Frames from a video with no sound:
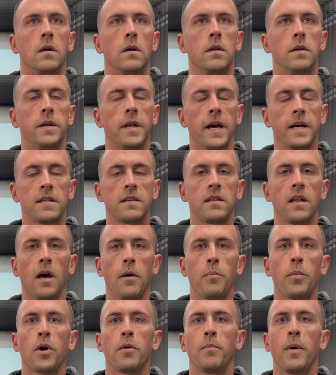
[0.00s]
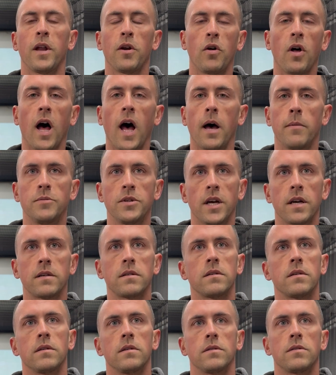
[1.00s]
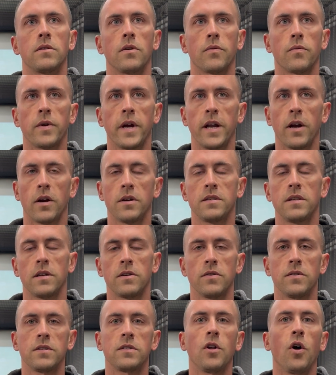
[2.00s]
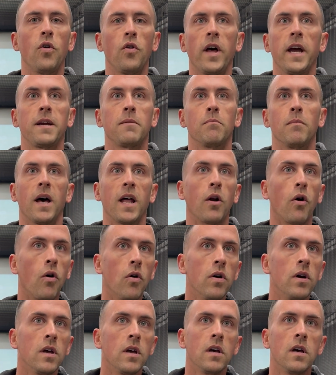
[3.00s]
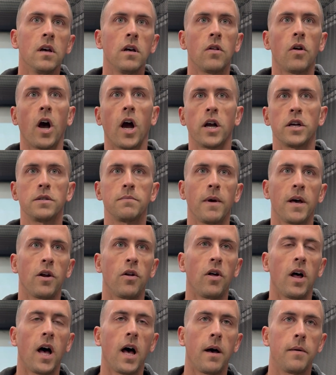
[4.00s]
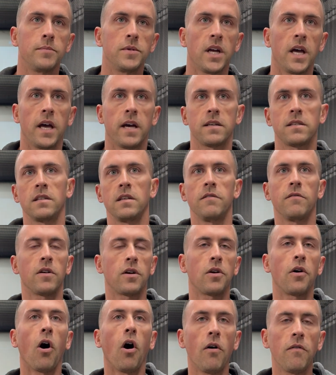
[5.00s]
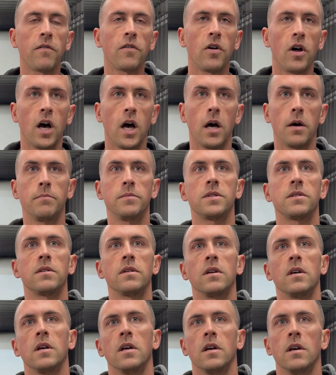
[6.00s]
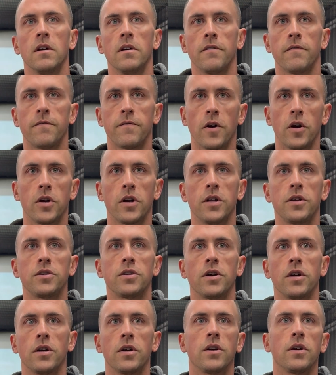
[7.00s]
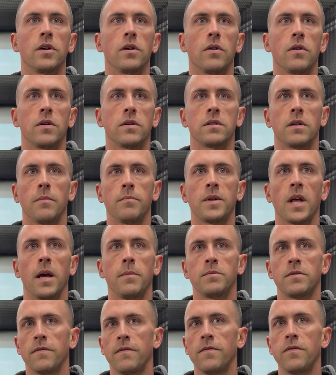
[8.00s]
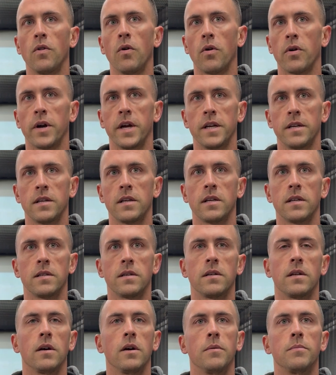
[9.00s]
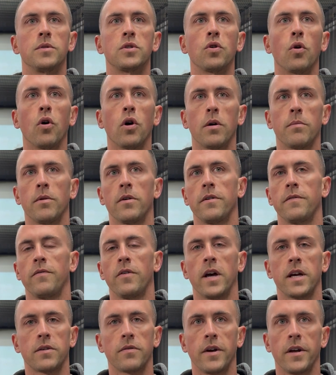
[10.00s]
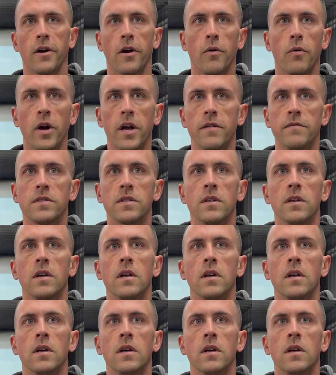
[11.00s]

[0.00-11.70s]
Next up are metal objects. So radar signals don't like metal large metal objects, even golf clubs, furniture, or some types of flooring can absorb or reflect radar waves.